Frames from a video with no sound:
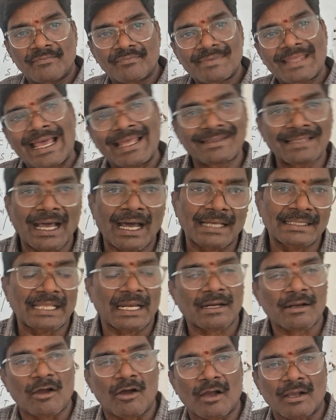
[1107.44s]
than the
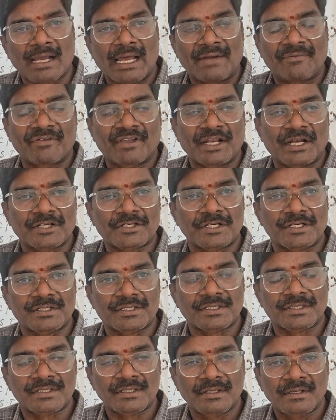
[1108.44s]
other
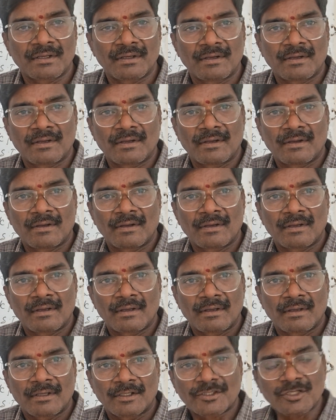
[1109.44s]
configurations.
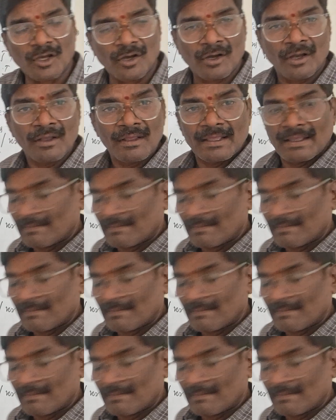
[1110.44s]
So